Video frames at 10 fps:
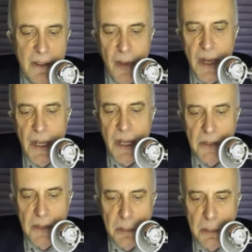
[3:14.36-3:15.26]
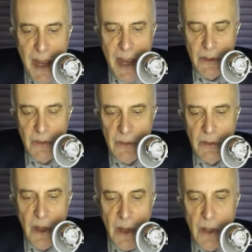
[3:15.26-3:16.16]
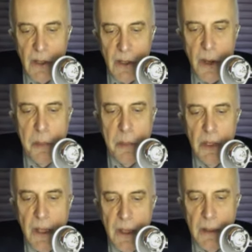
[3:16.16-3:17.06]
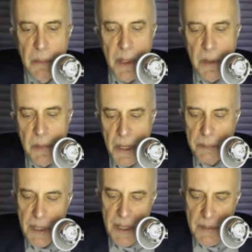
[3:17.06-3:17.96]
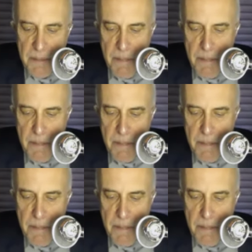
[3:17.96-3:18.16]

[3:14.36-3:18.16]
financial impact of this Coburn-King bill might be?